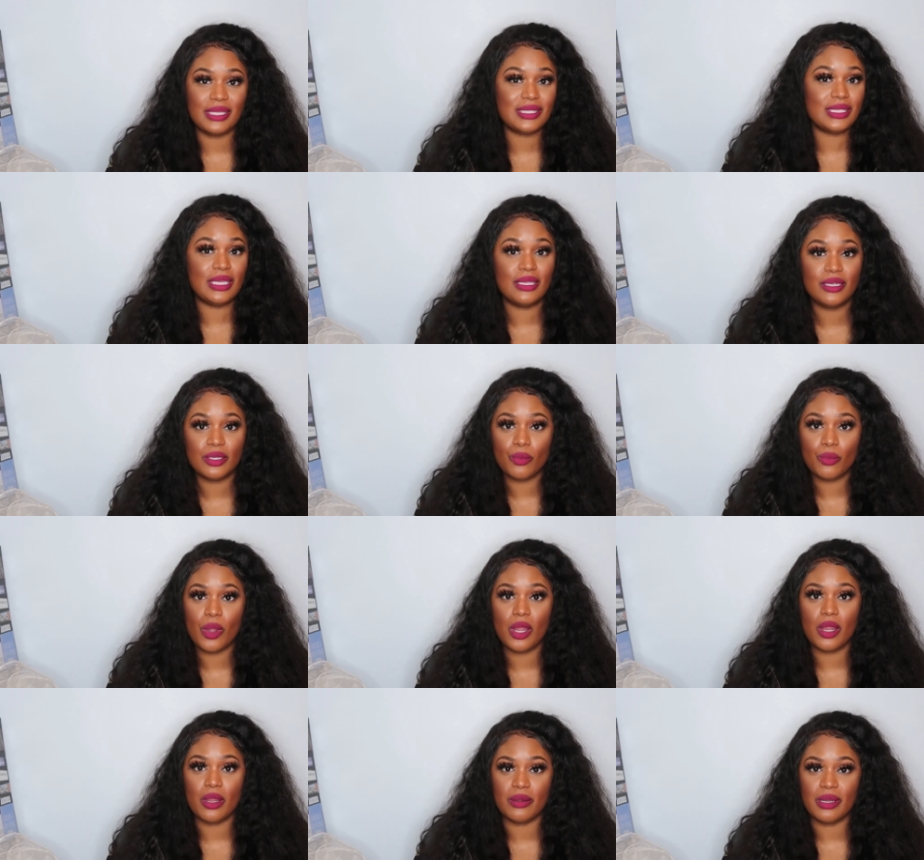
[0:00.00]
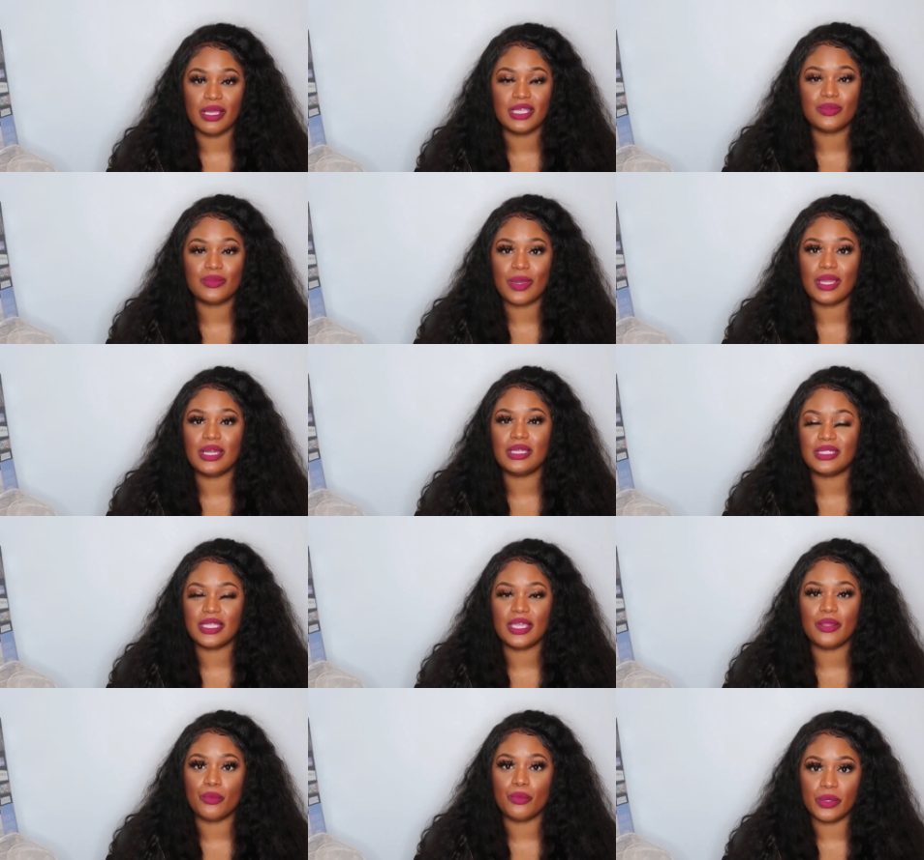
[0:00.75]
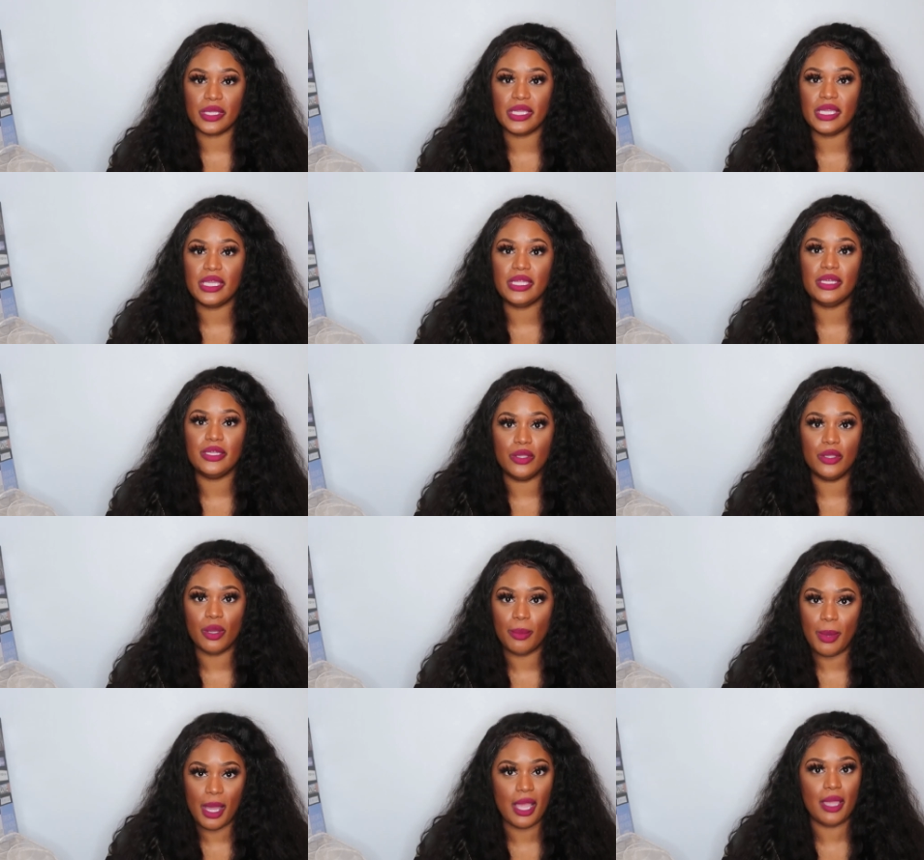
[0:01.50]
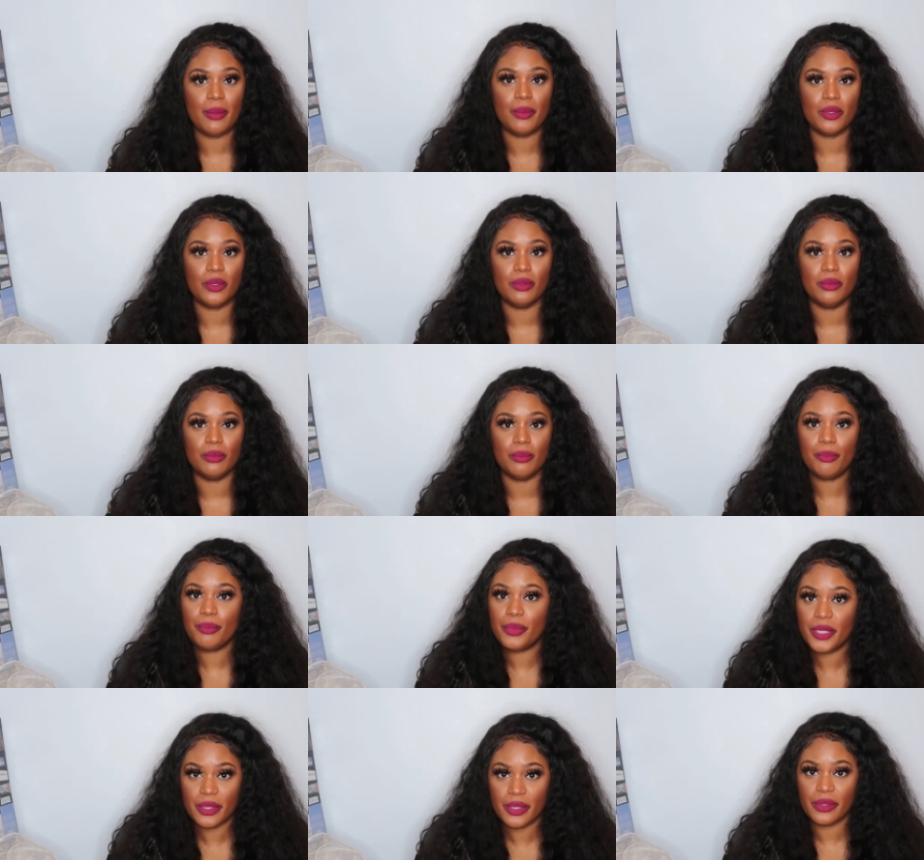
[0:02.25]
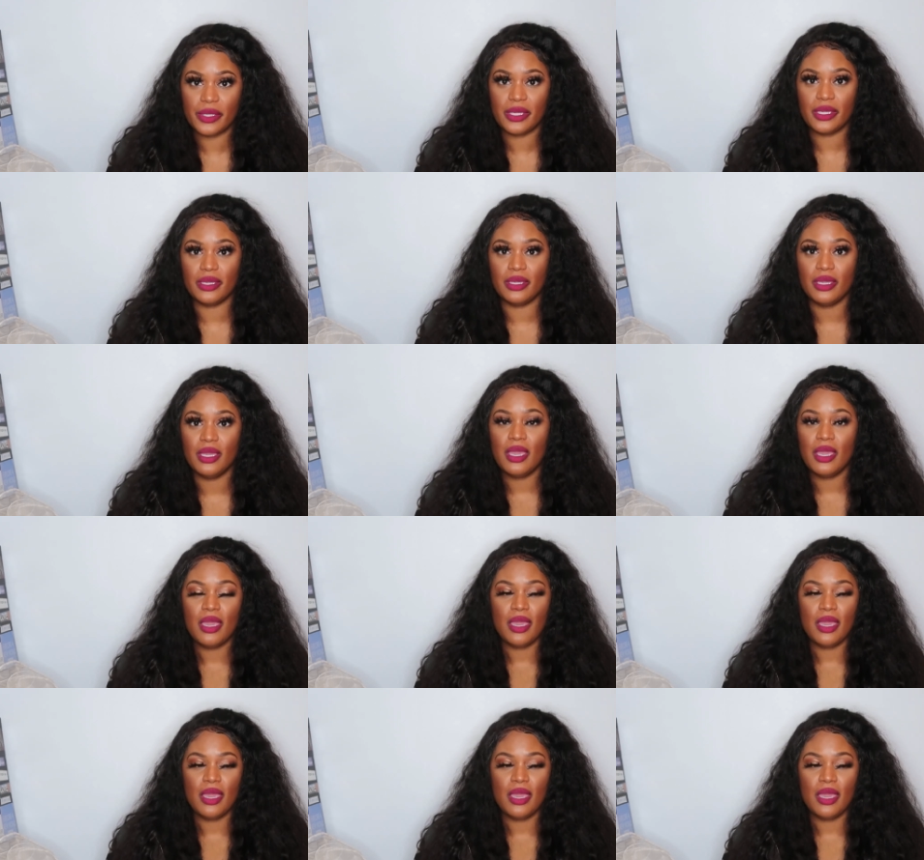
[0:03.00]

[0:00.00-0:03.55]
It's in the Word. That's why they say read your Bible, period.